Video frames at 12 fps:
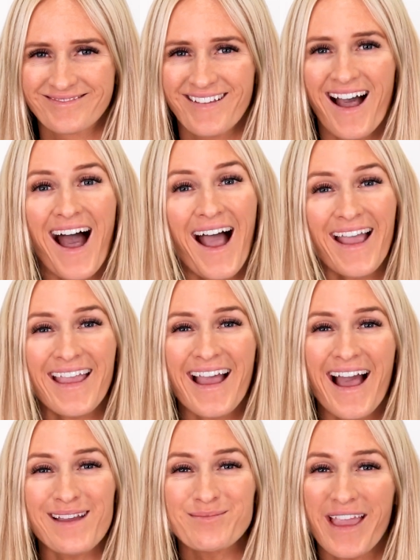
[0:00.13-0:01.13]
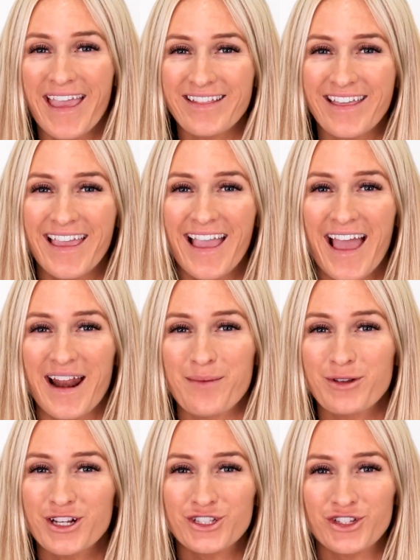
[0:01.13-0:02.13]
Hi, I'm Haley, and I'm
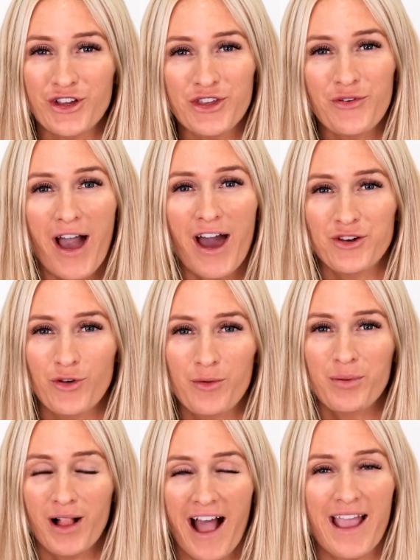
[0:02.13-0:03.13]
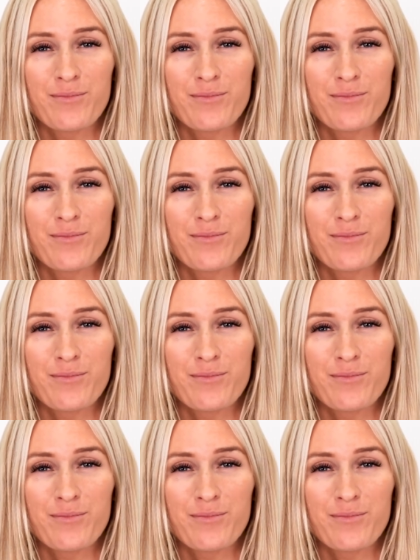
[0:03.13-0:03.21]
going to show you how to apply